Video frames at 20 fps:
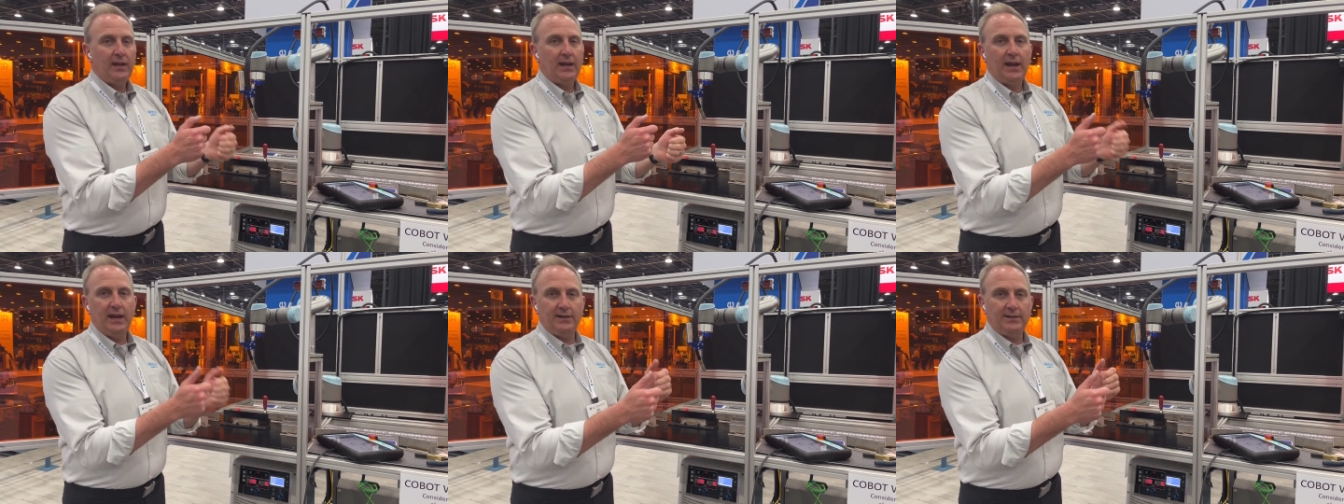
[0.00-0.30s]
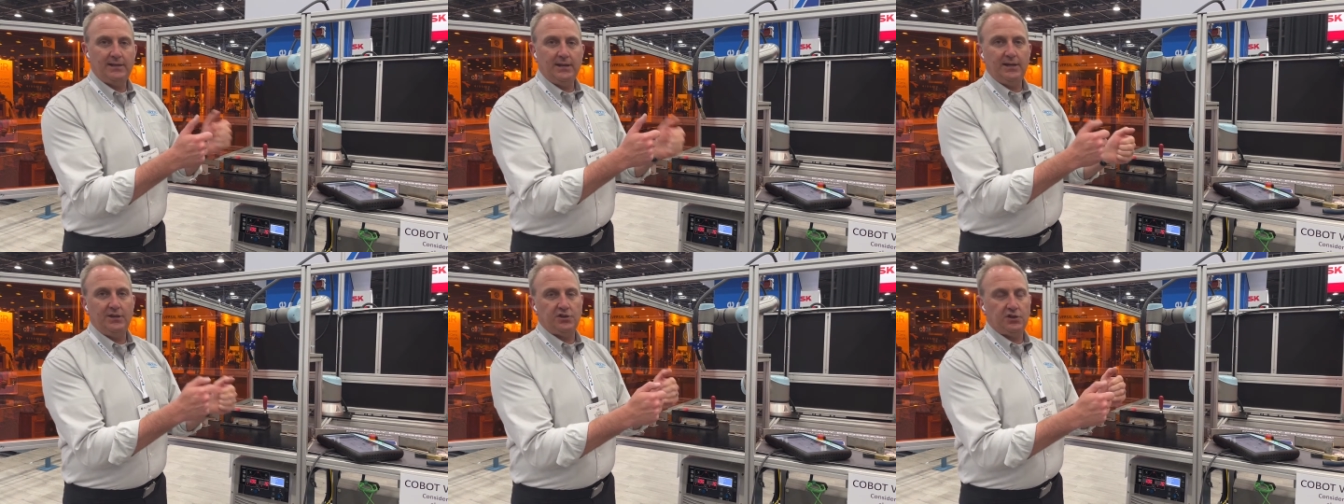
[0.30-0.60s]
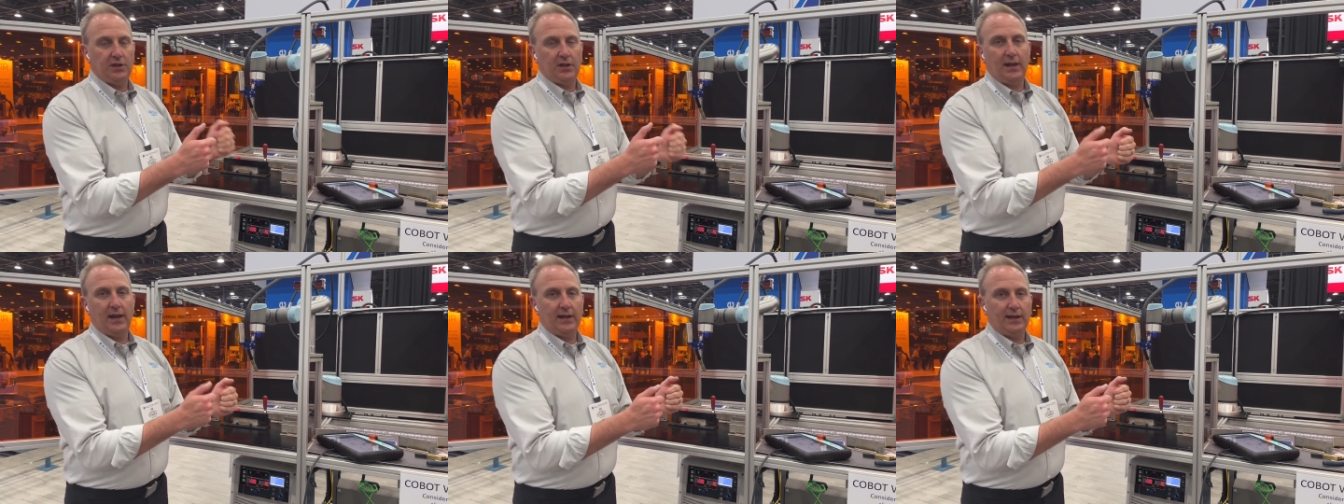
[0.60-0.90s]
and teach
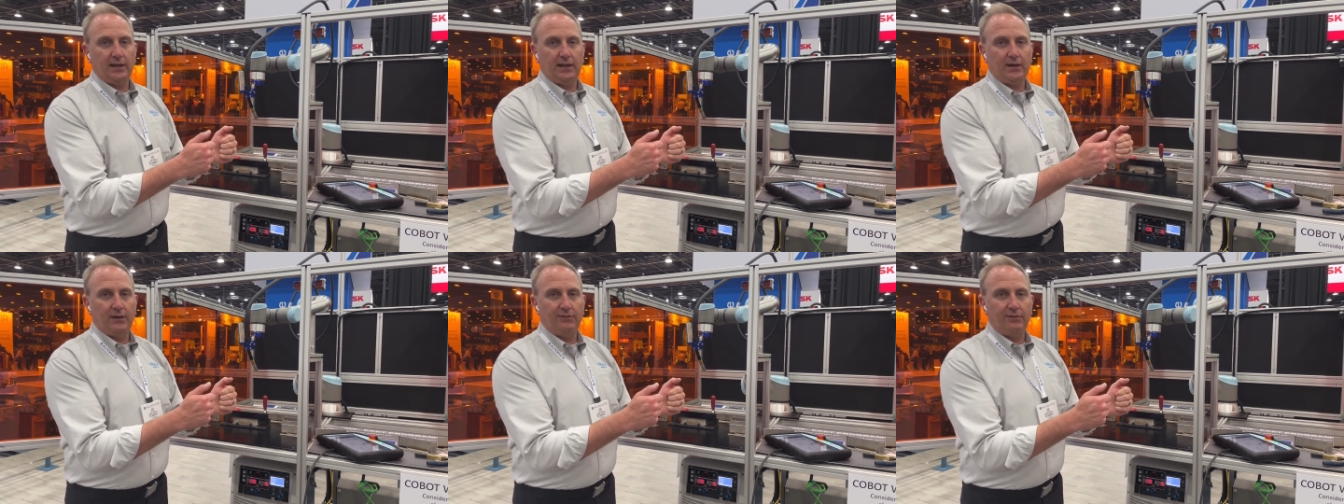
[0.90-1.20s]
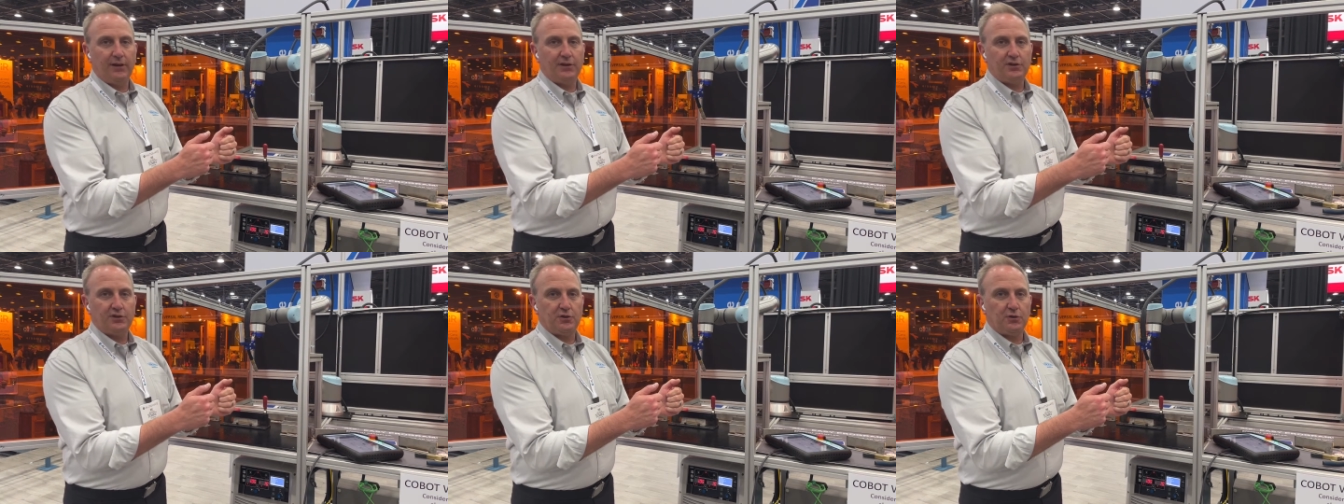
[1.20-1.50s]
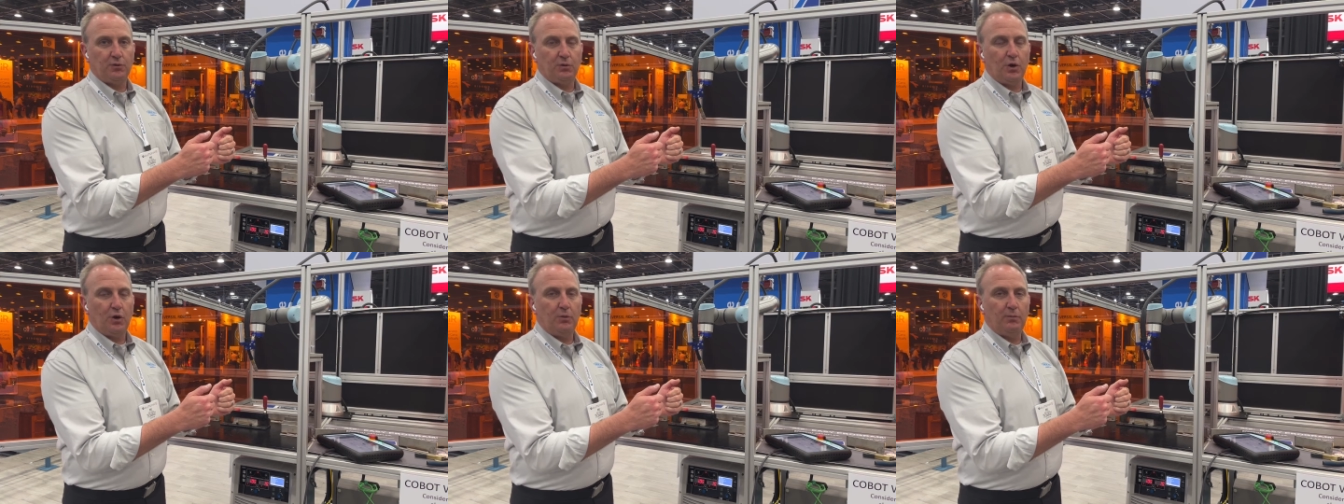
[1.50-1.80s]
it like a
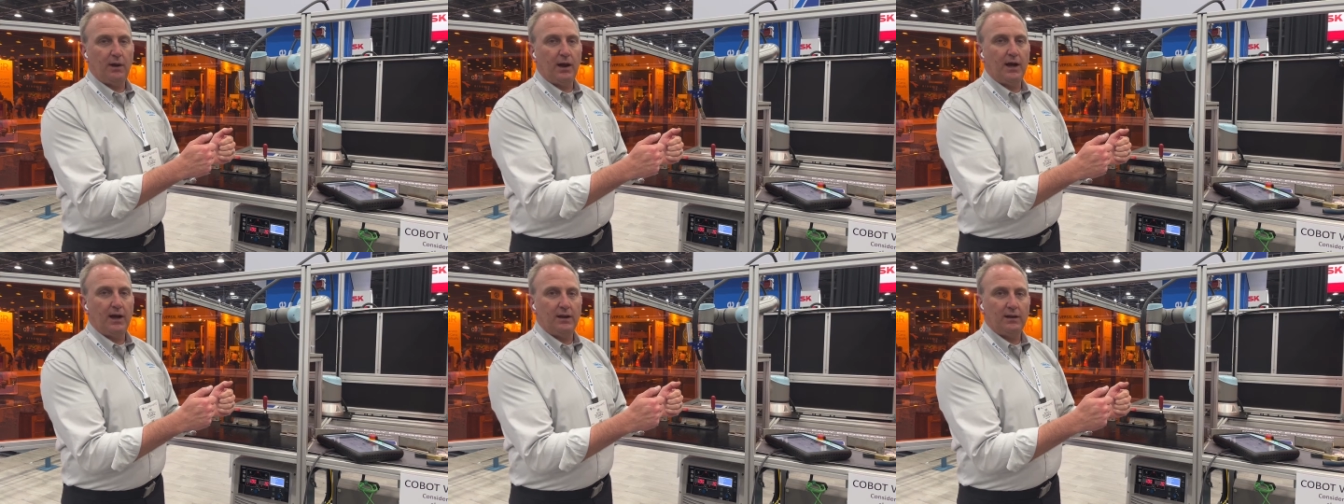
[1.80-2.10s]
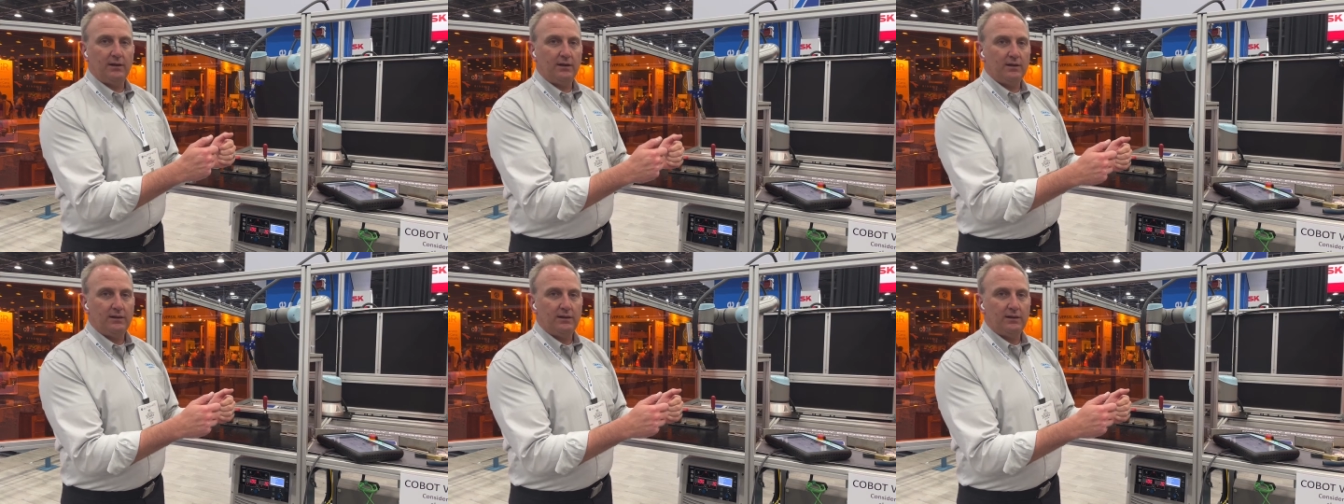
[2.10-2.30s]
conventional robot.